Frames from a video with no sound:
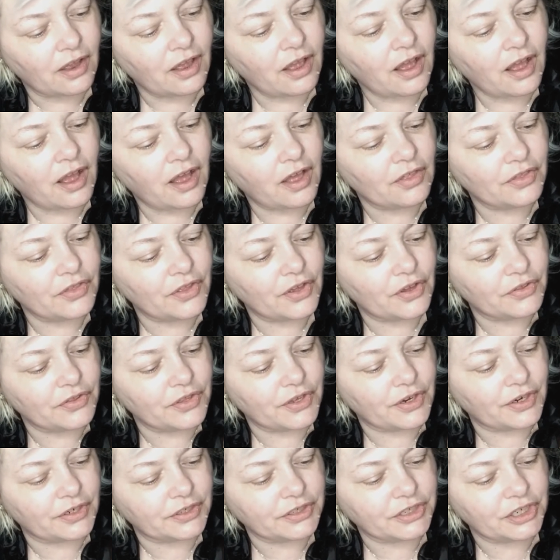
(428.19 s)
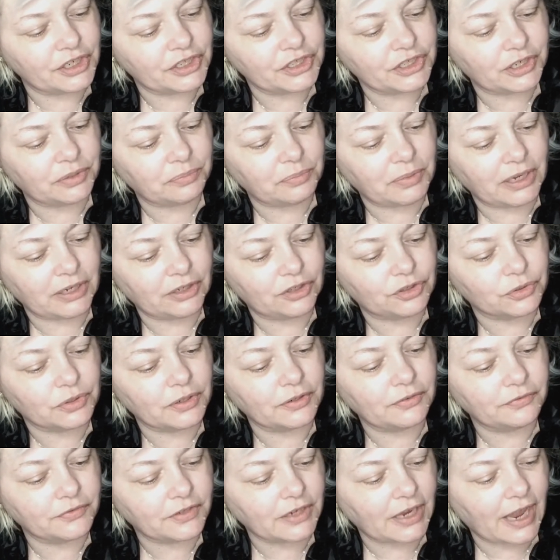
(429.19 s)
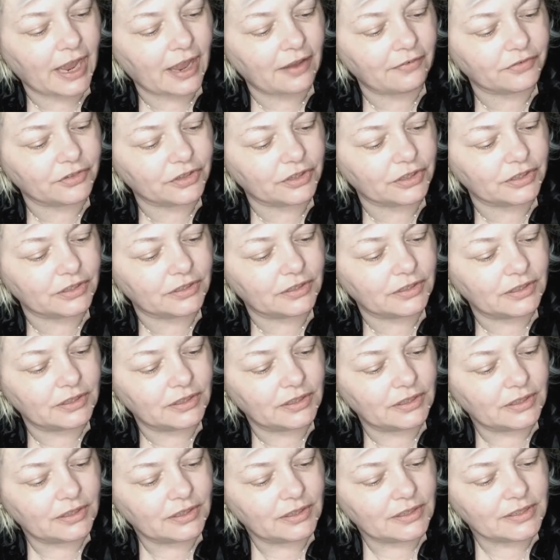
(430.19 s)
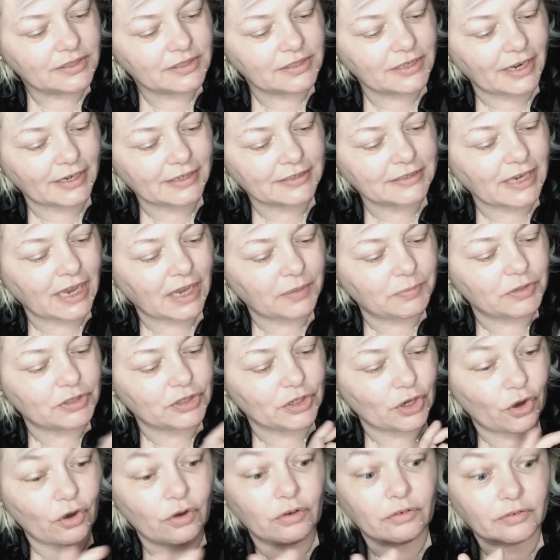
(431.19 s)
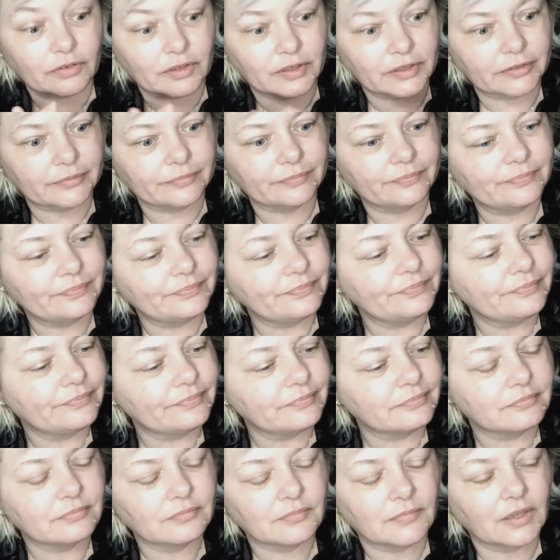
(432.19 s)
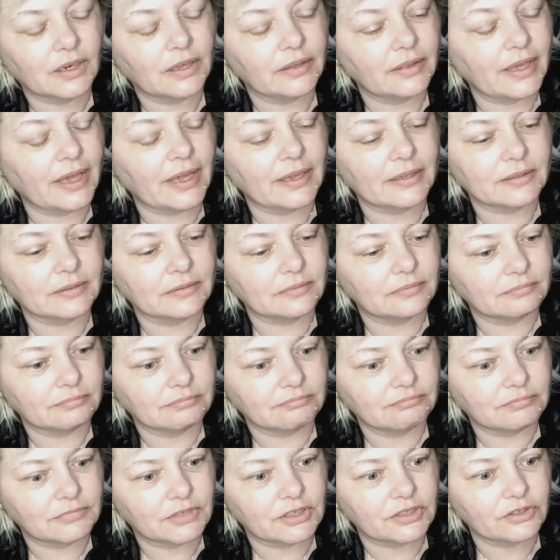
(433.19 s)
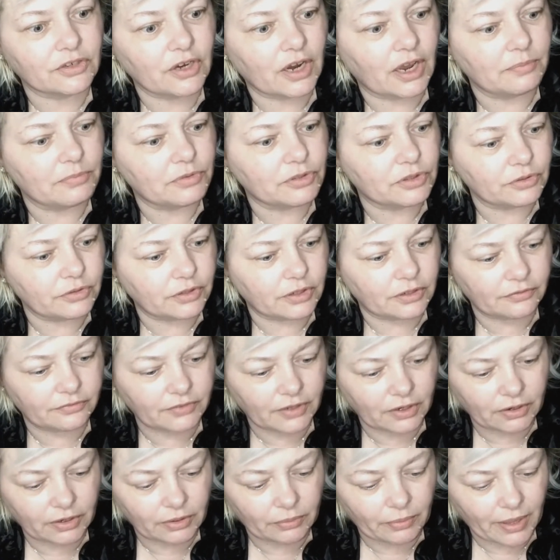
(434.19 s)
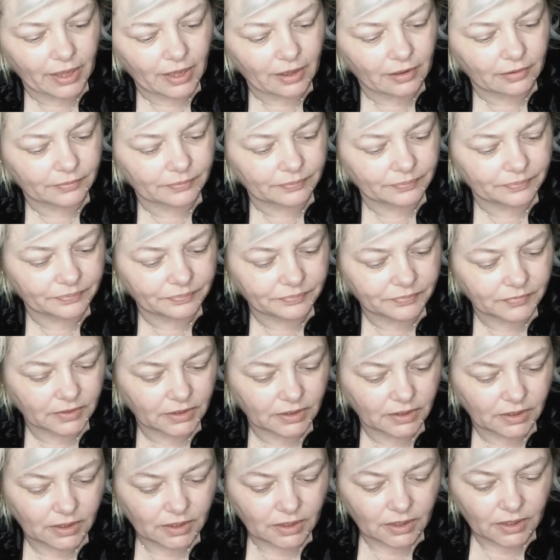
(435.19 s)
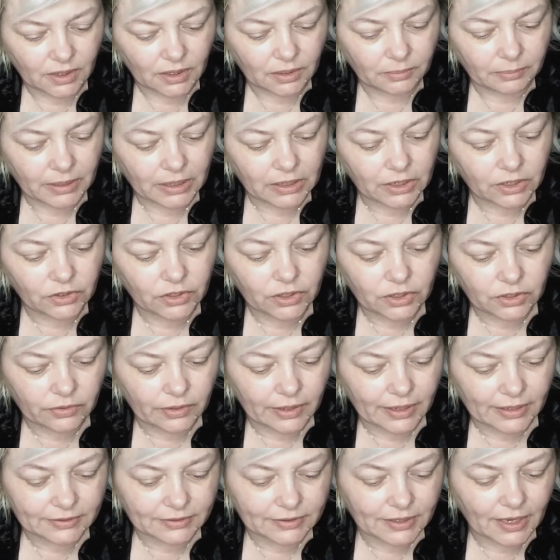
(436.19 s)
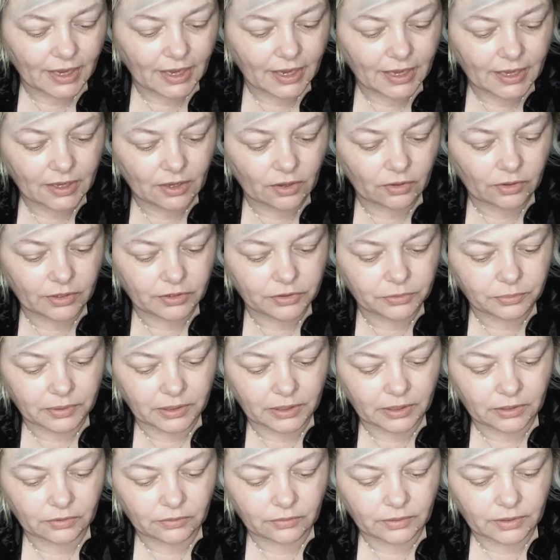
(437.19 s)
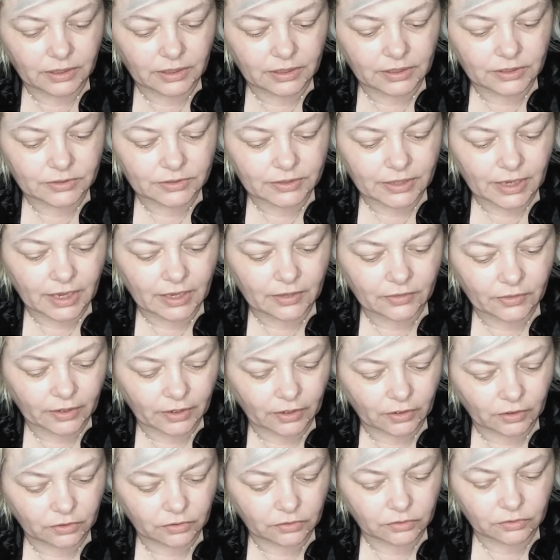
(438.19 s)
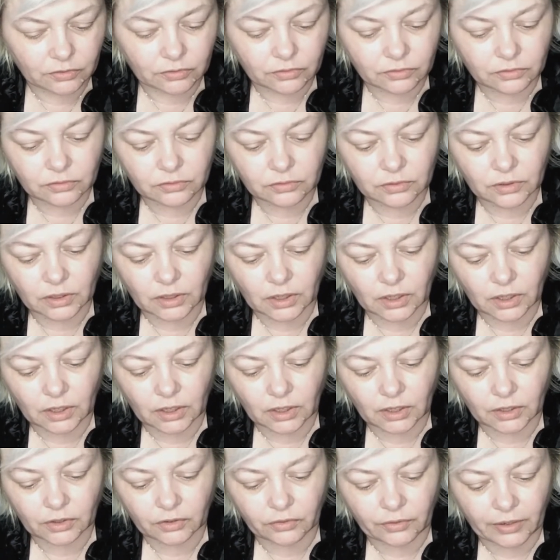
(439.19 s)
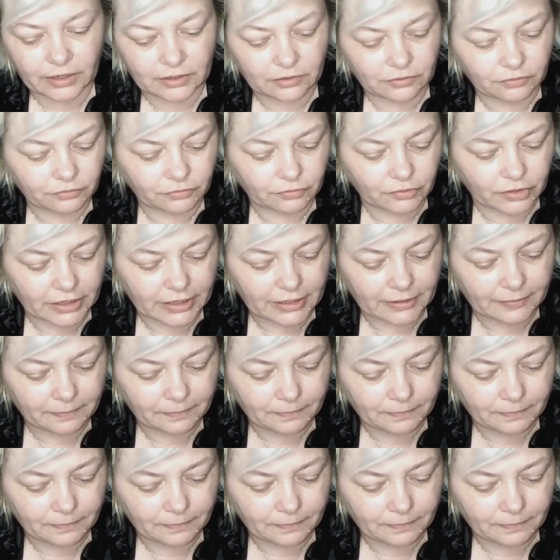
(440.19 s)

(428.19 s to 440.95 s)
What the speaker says: Although their attention may drift after snack time is over. And that describes Luna very well. Made in the USA, only 3 ingredients, and they're grain-free.